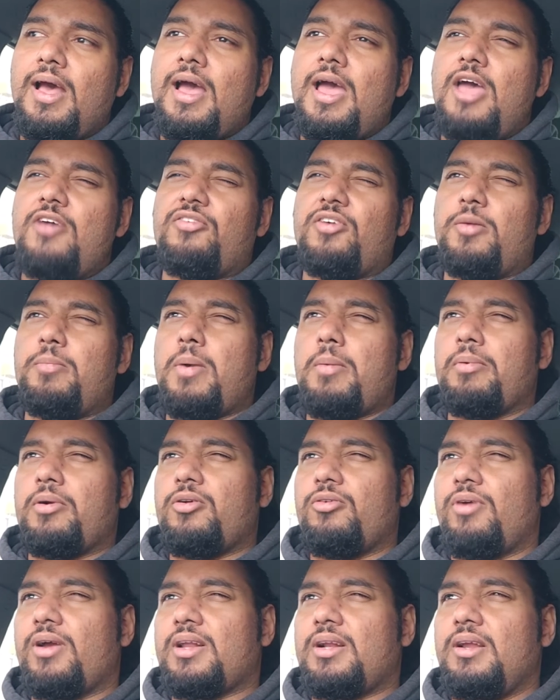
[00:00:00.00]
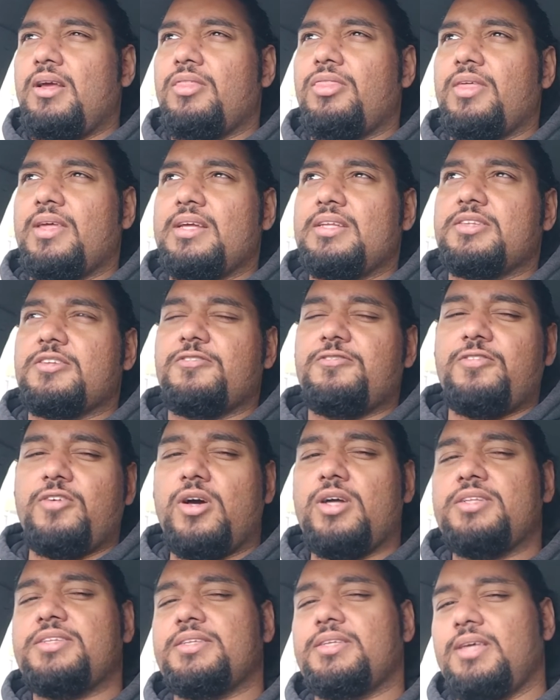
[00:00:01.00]
If I remember correctly, I think it's the
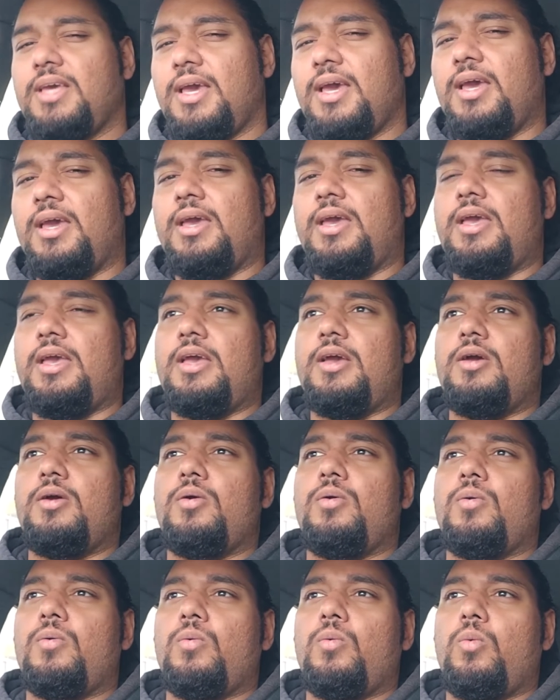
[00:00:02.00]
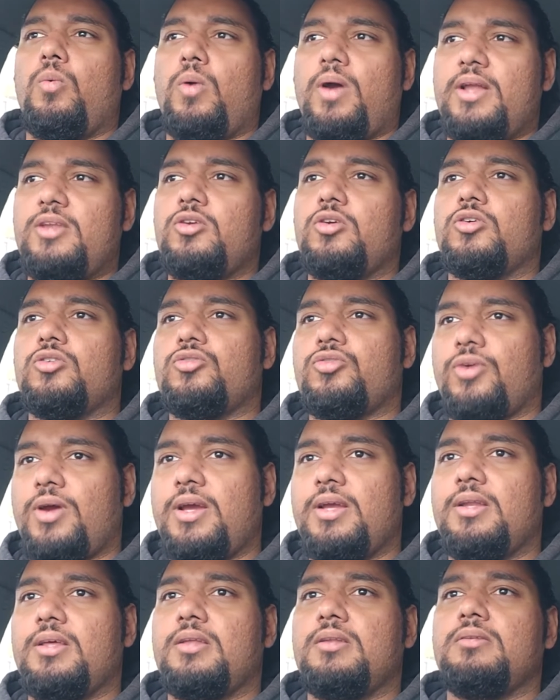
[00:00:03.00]
first year when you're
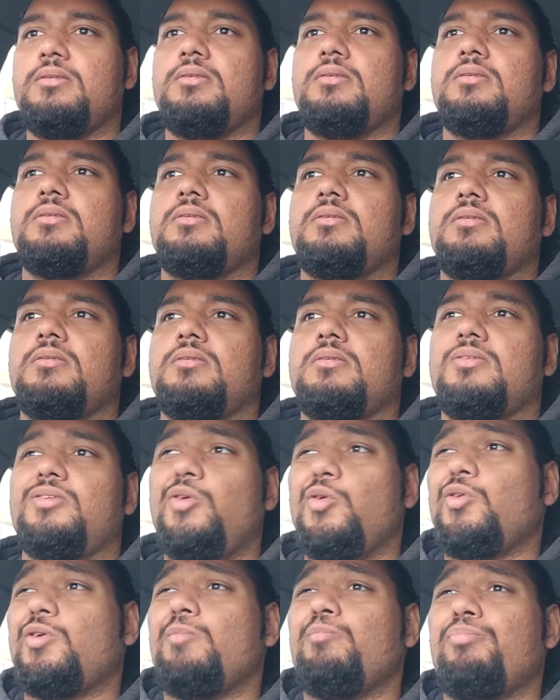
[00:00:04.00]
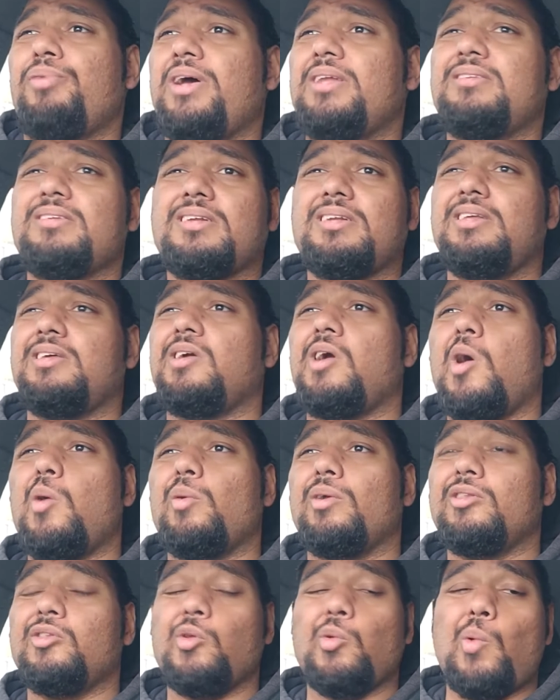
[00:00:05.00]
training, you can practically
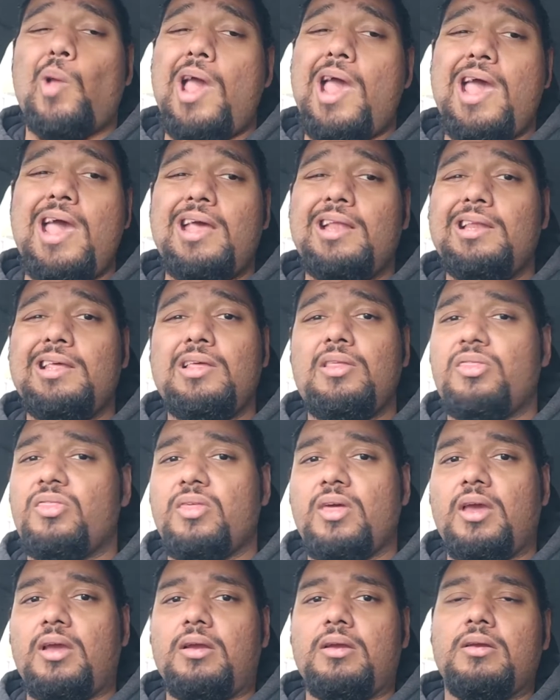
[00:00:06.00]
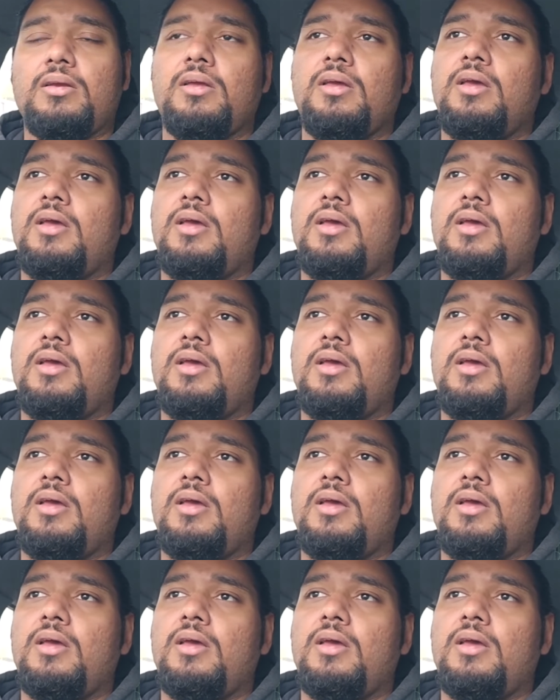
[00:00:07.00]
go and do anything,